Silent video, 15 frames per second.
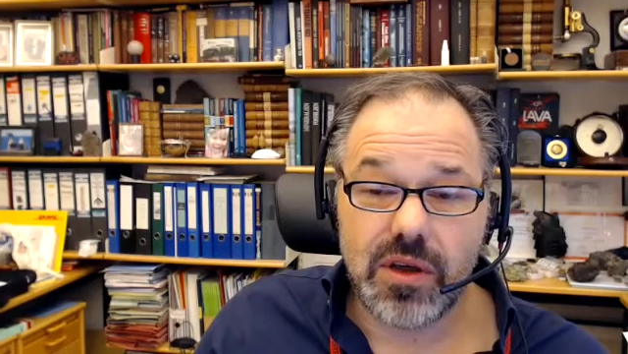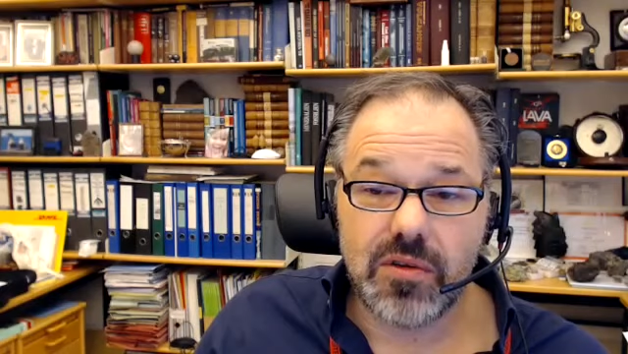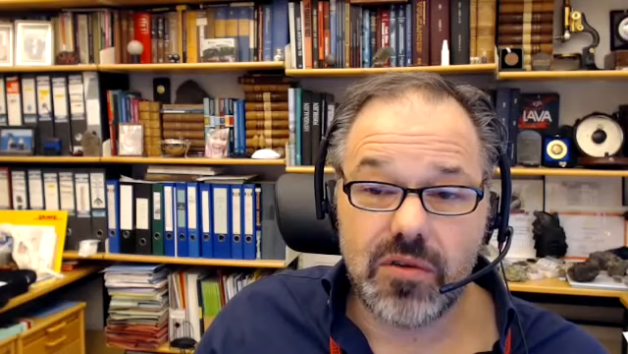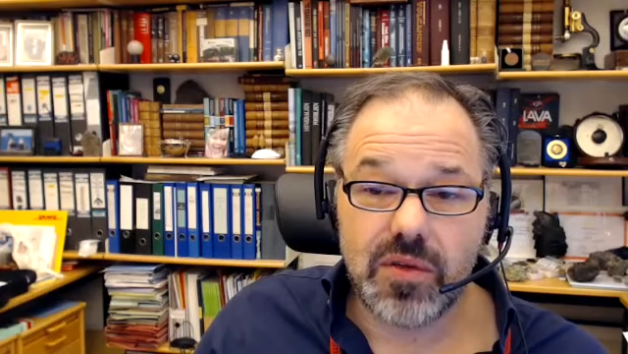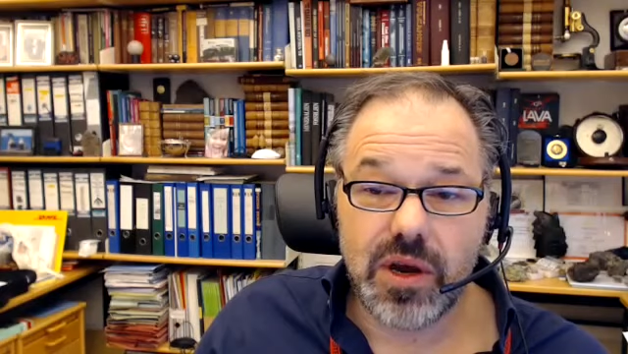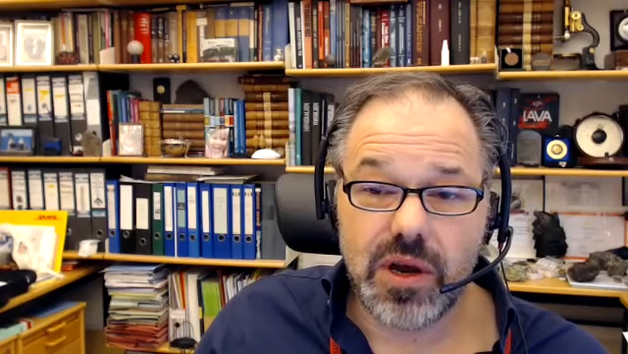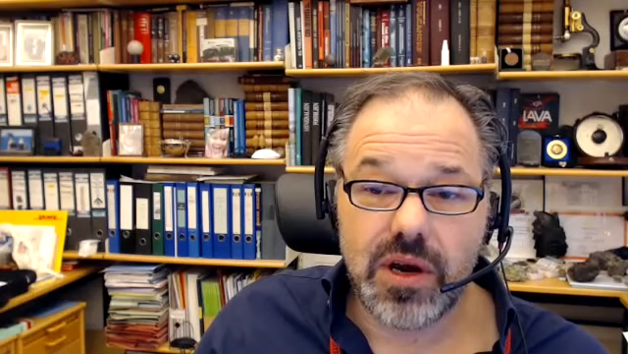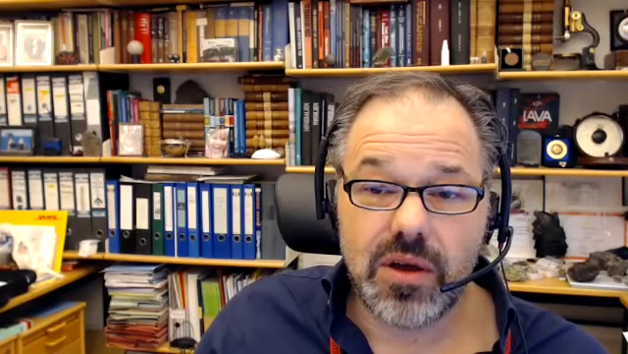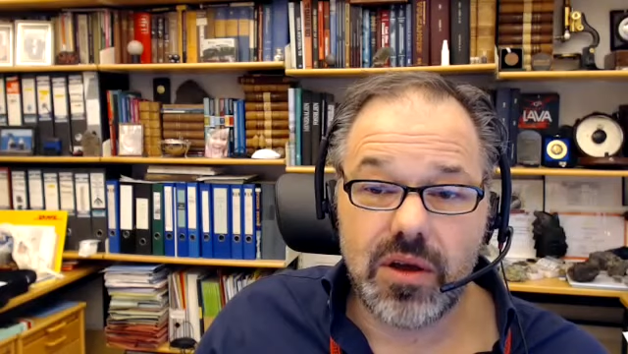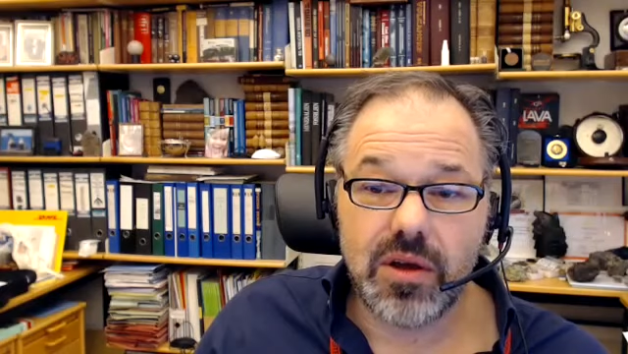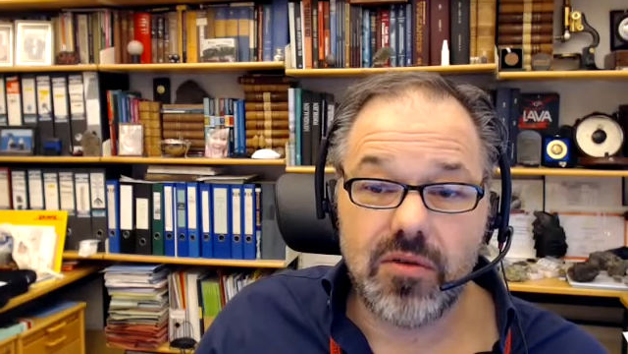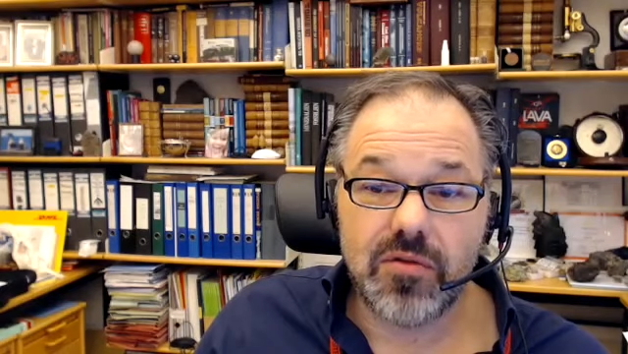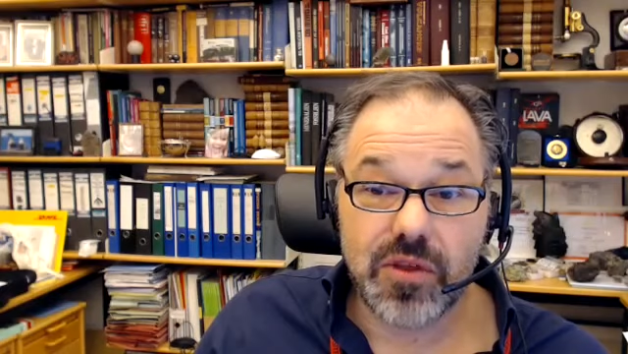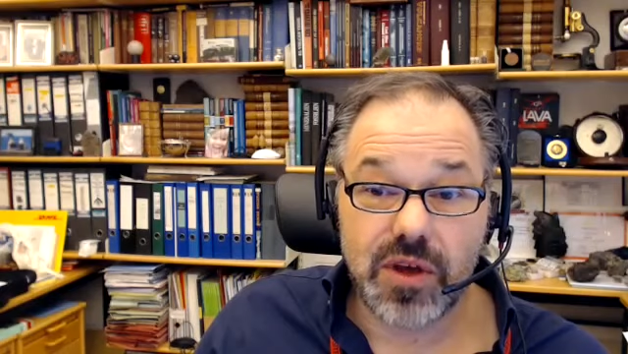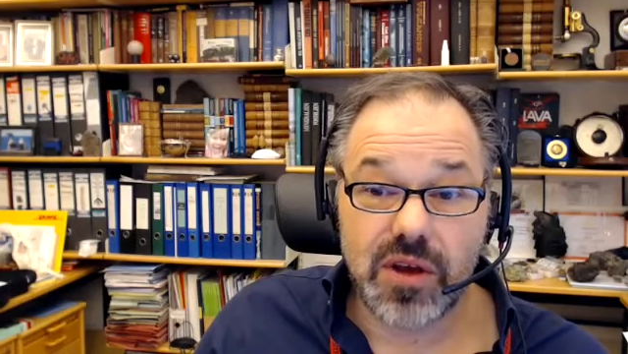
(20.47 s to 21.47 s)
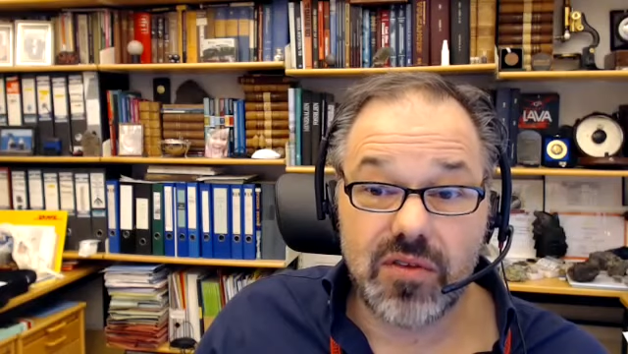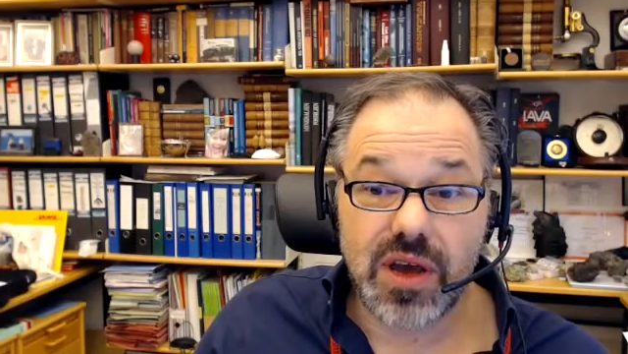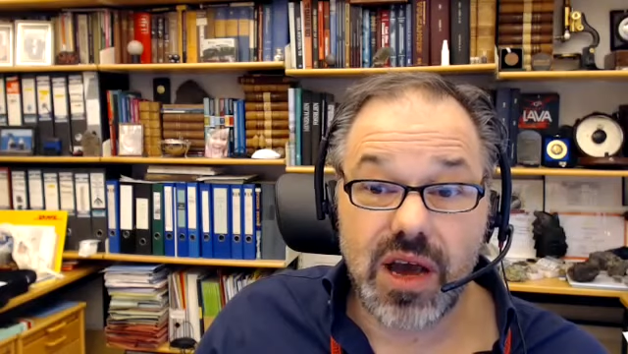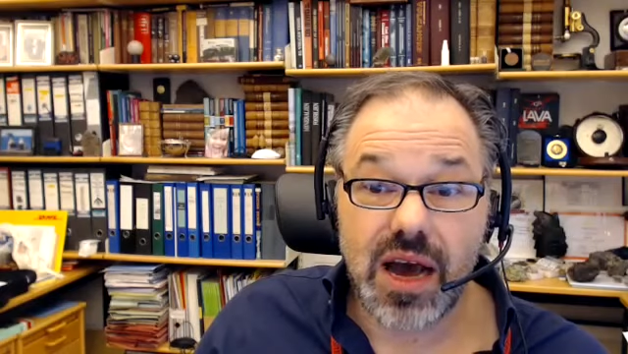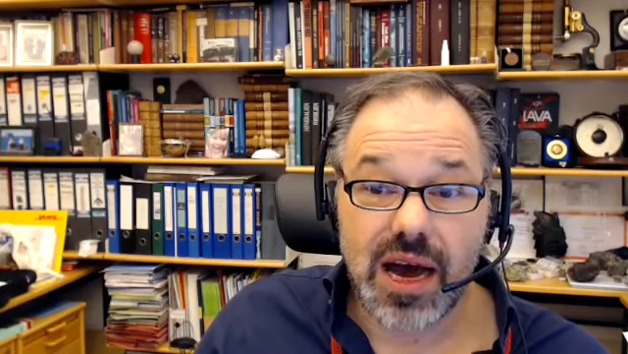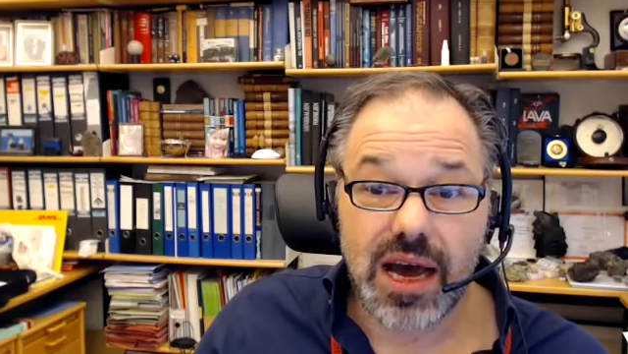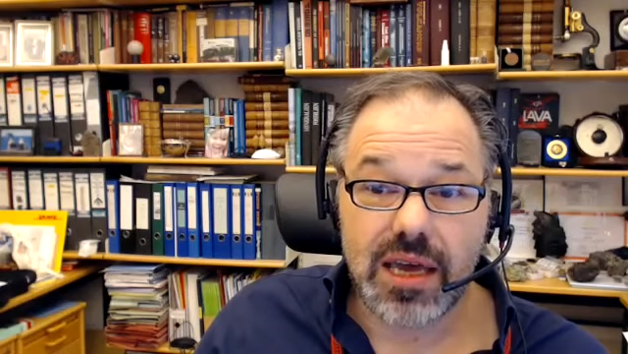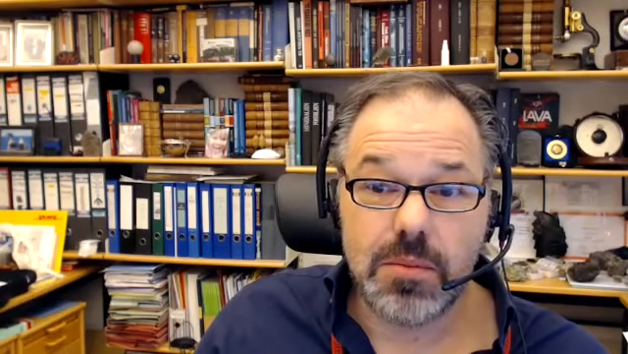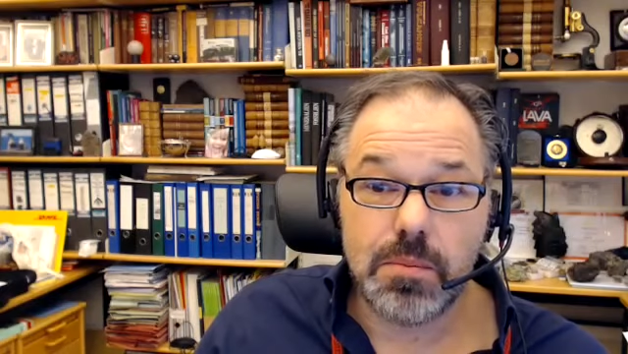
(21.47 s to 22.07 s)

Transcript: if there if there's a high